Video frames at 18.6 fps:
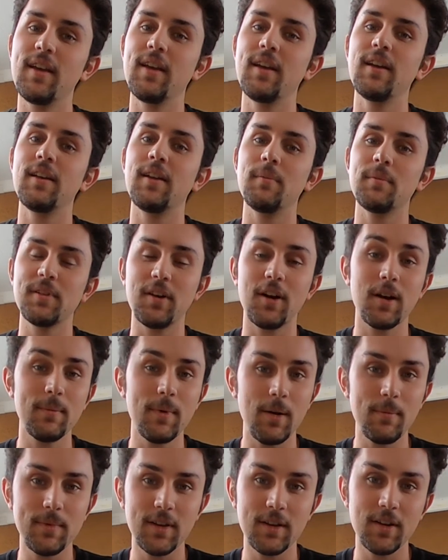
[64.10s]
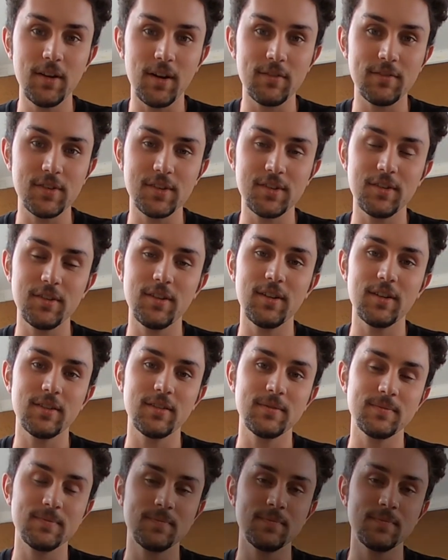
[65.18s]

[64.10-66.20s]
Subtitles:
and I'm sorry about being gone for so long.